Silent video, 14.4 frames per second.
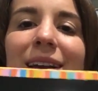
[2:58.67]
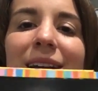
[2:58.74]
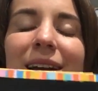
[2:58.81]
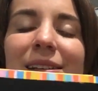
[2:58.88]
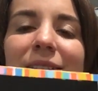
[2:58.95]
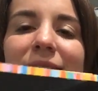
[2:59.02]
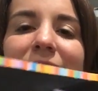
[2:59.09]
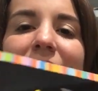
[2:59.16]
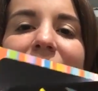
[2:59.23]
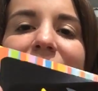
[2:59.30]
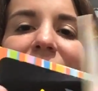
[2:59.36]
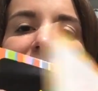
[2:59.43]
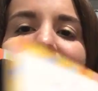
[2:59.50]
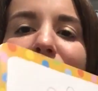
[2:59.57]
because there's
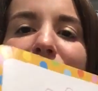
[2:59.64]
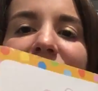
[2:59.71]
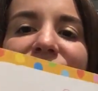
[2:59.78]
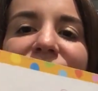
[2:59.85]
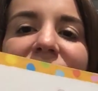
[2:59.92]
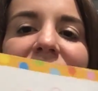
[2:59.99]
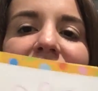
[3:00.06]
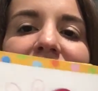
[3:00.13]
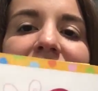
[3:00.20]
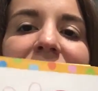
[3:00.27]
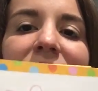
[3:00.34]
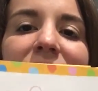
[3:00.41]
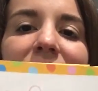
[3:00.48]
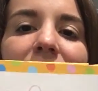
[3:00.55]
not too much for your
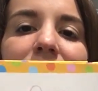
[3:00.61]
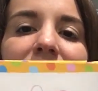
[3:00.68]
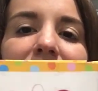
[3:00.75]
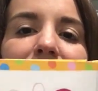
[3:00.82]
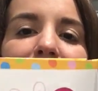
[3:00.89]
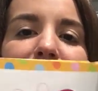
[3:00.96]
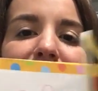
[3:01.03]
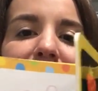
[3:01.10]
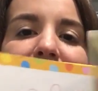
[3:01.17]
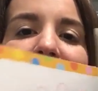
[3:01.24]
kids to get overwhelmed